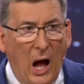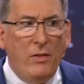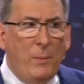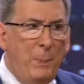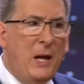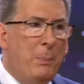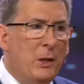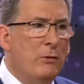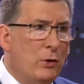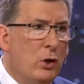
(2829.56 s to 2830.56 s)
Other
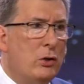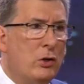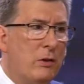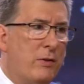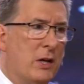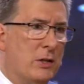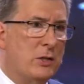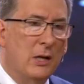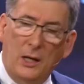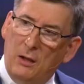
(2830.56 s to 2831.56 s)
people have looked at
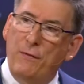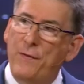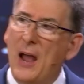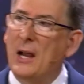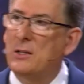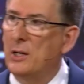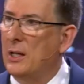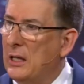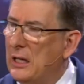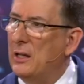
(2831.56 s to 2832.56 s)
this. In fact,
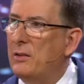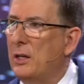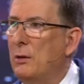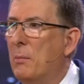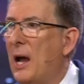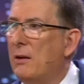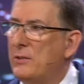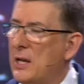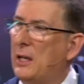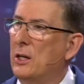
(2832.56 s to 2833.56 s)
in a year that you might
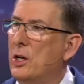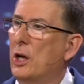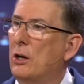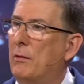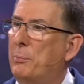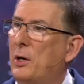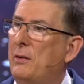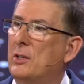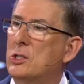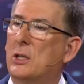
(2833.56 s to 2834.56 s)
have taken note of
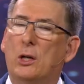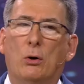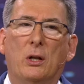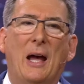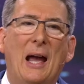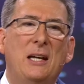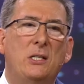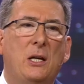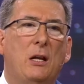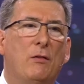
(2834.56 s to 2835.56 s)
previously called
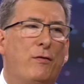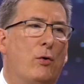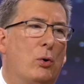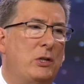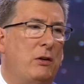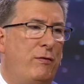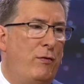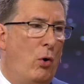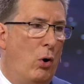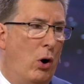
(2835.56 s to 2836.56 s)

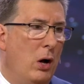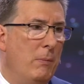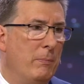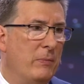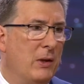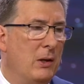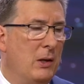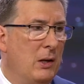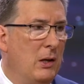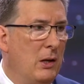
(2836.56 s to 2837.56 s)
1844,
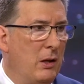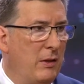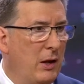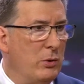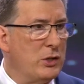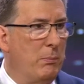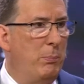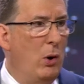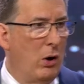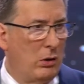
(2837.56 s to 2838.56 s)
there was a
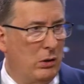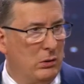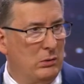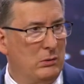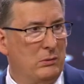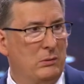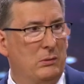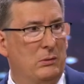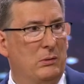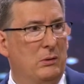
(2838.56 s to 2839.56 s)
book
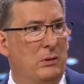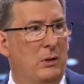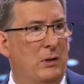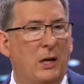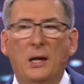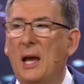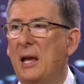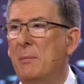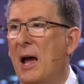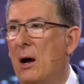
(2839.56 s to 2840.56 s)
that
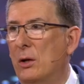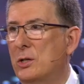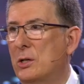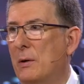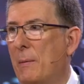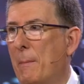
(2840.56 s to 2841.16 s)
came out.